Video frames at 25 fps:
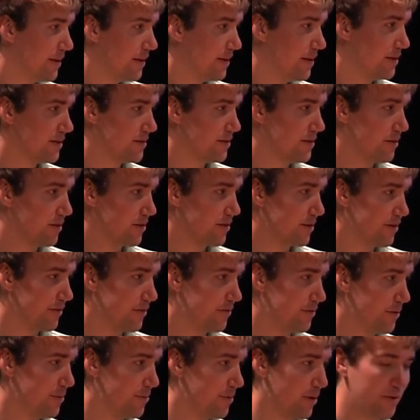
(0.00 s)
is looking
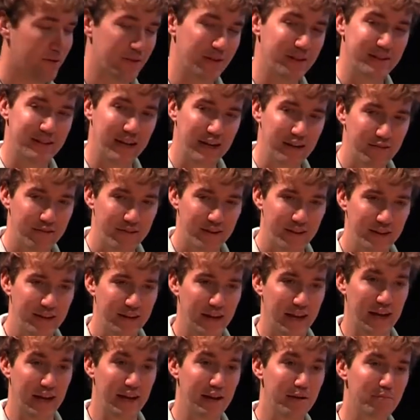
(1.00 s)
for both
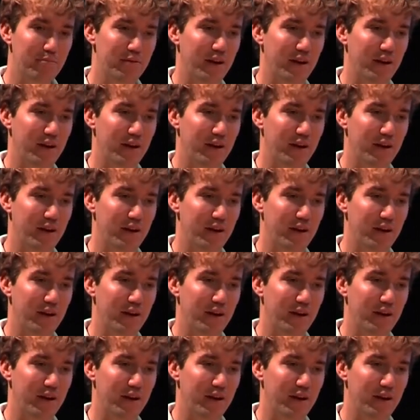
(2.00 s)
integrity and